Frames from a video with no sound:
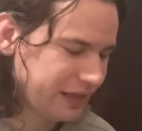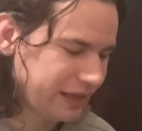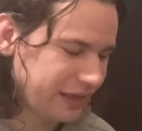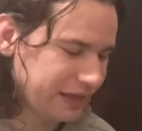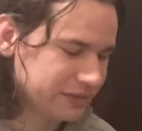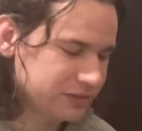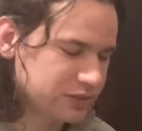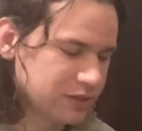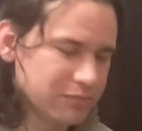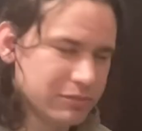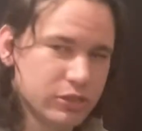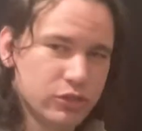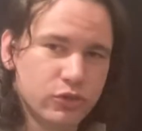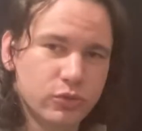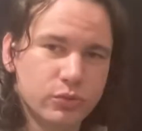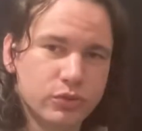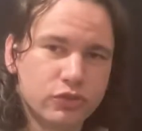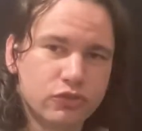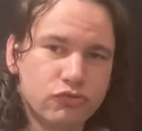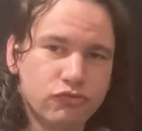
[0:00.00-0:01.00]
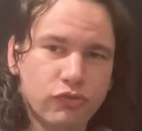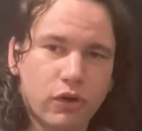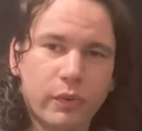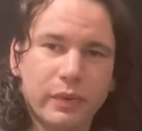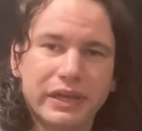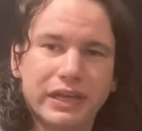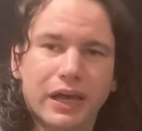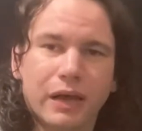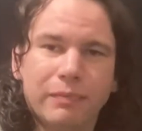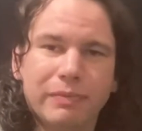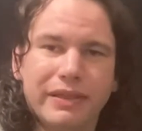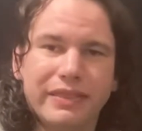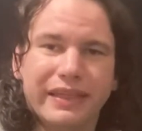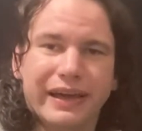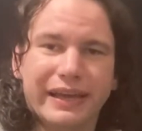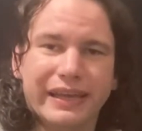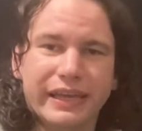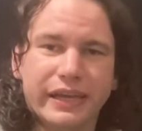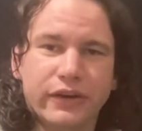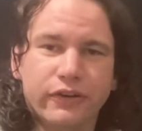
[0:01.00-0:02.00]
as somebody who was growing up in
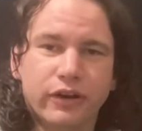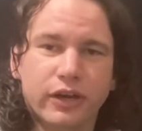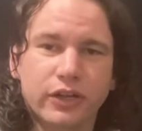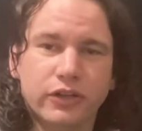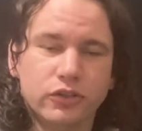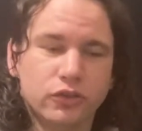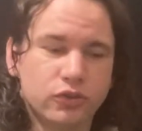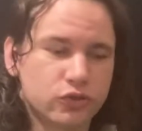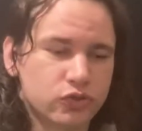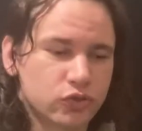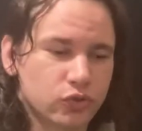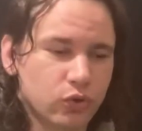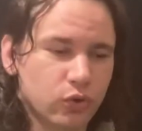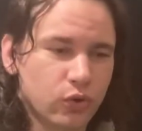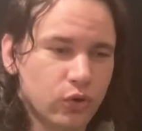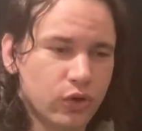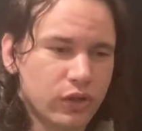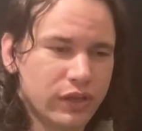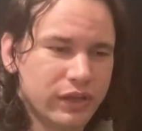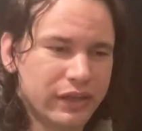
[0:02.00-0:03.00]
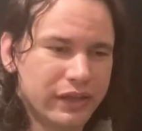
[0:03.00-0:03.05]
that era and who saw